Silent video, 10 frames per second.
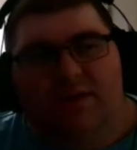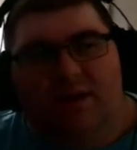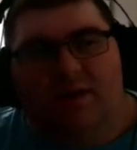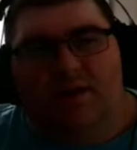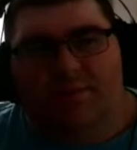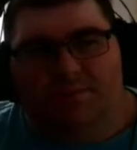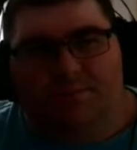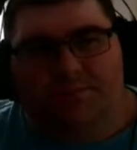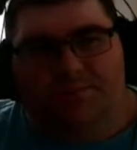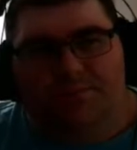um
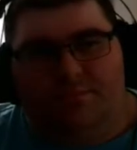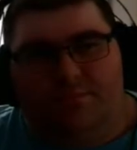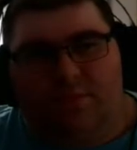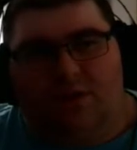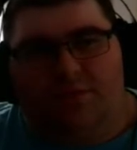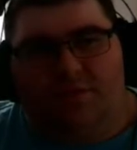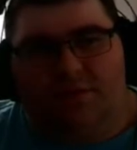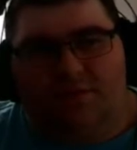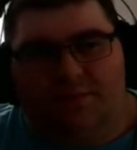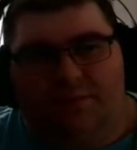all
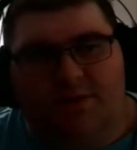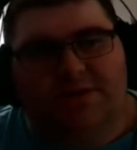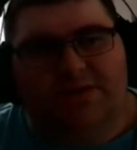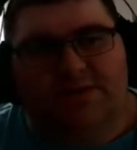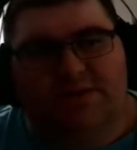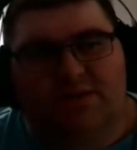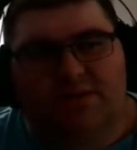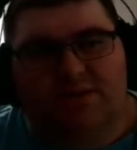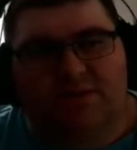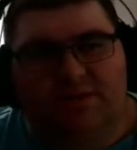of the parses.
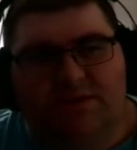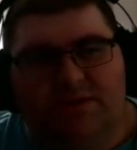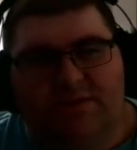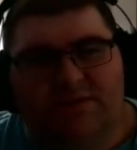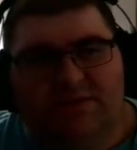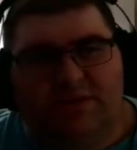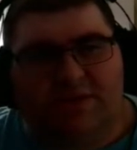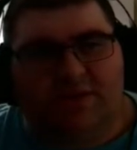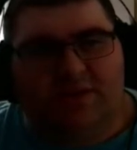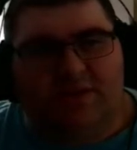So it a
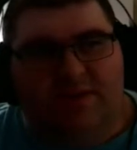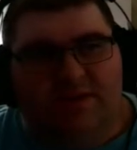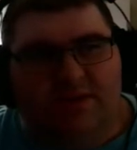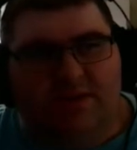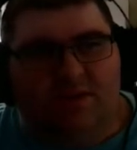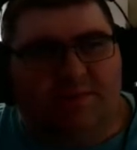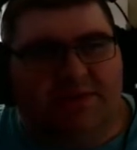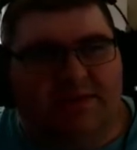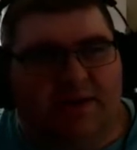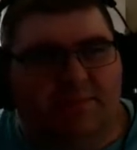little bit of
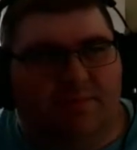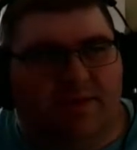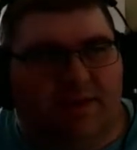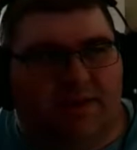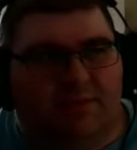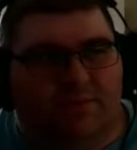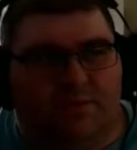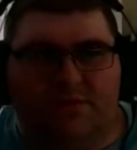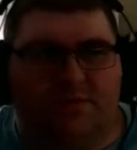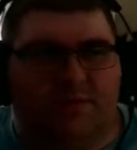time, but it
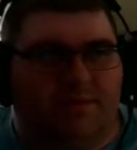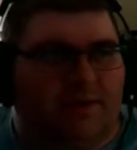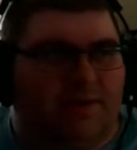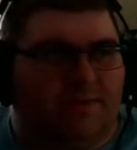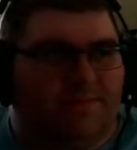works really well.